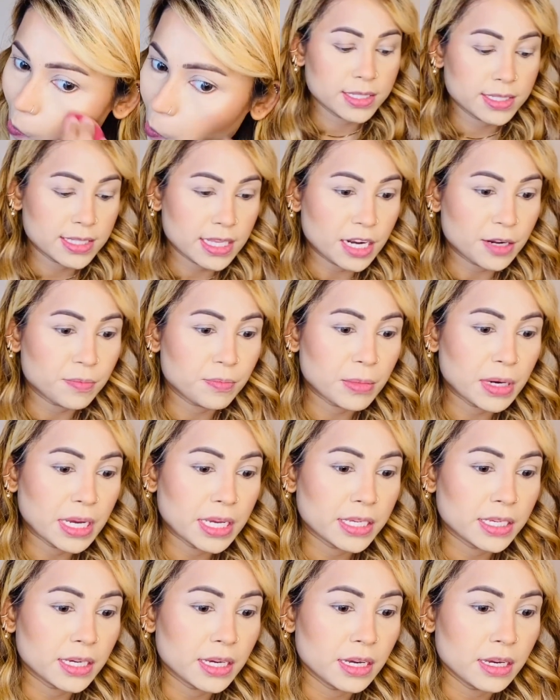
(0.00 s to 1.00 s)
Set my
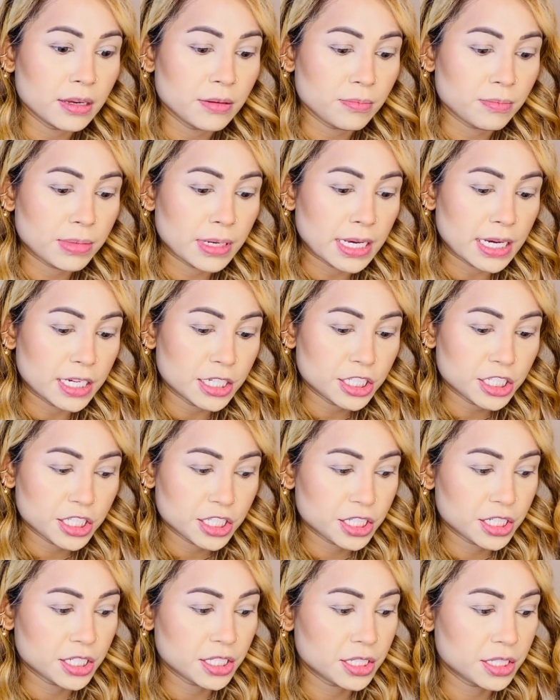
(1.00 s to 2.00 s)

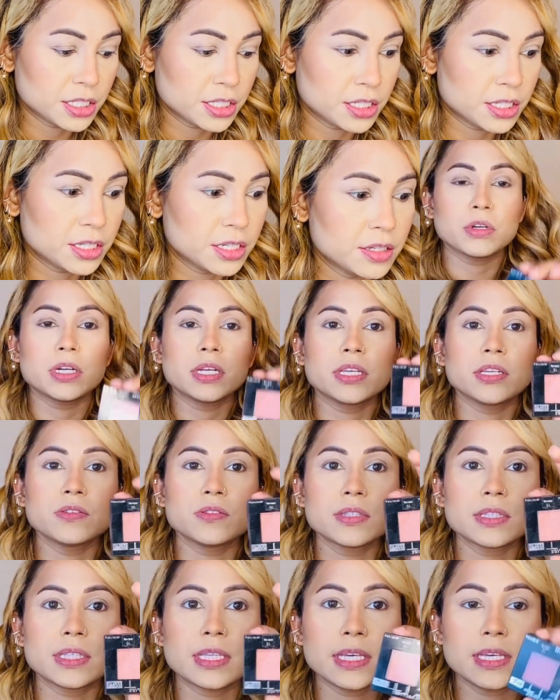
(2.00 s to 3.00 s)
blush. I'm gonna use
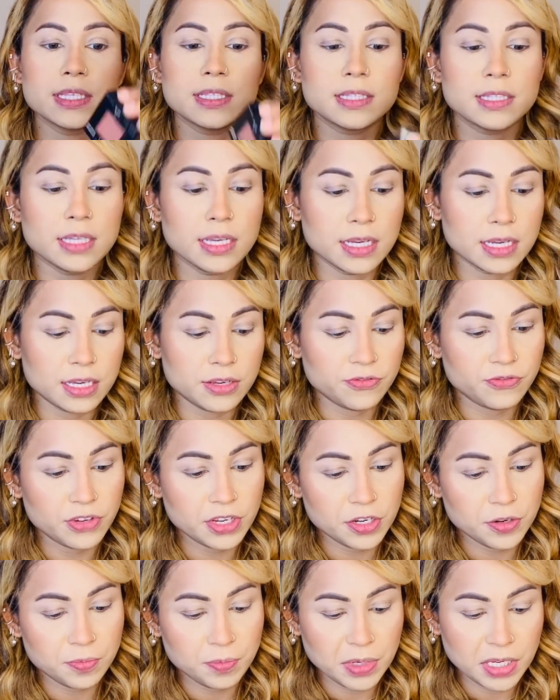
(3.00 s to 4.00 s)
this
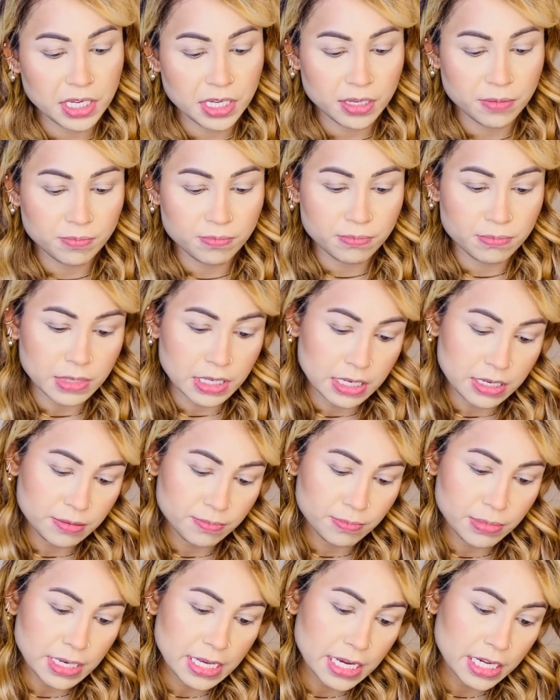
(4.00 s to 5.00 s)
Fit Me
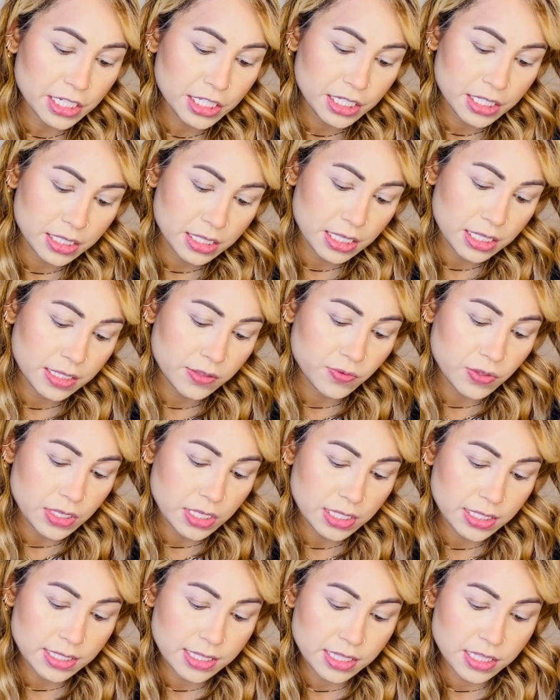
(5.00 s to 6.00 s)
blush. This one
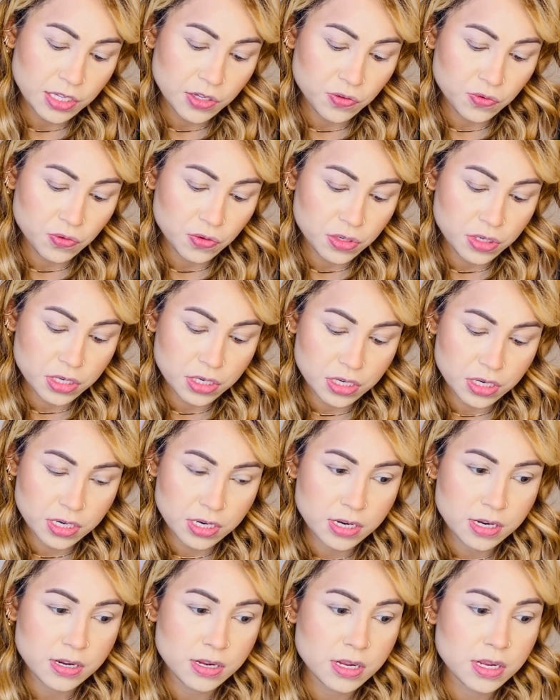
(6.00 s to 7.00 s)
is Nude.
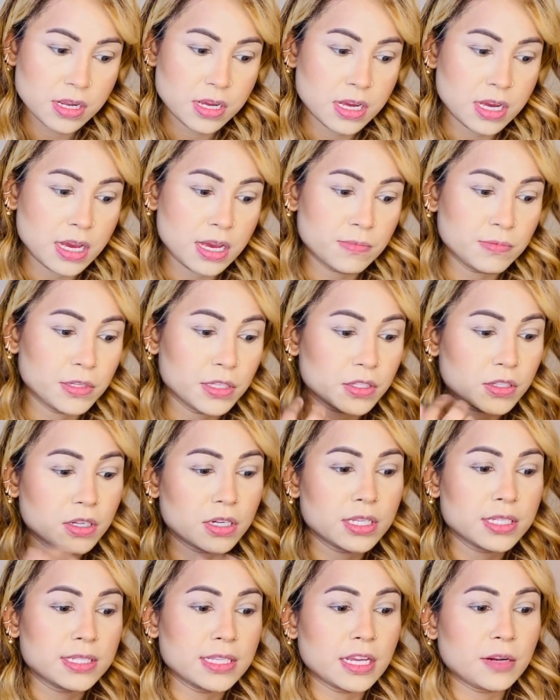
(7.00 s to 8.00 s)
I'm just gonna
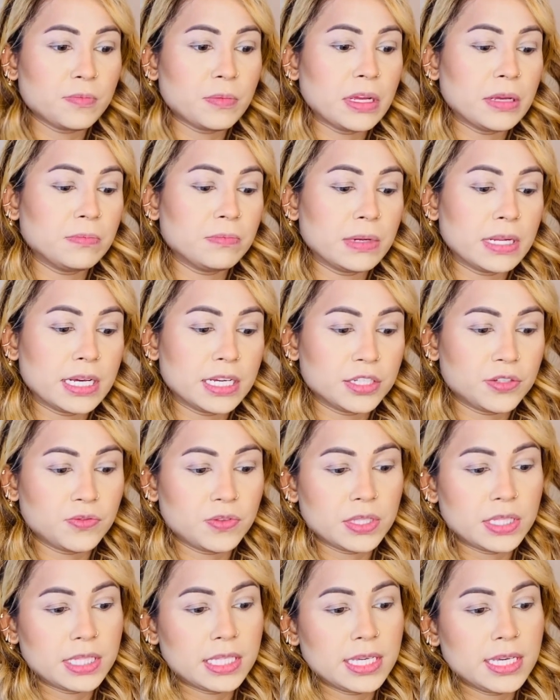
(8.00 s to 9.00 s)
set my blush
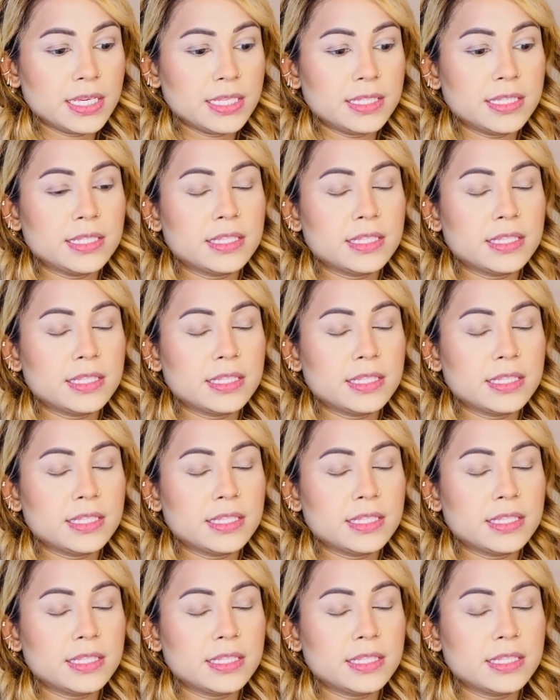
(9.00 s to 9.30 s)
with this.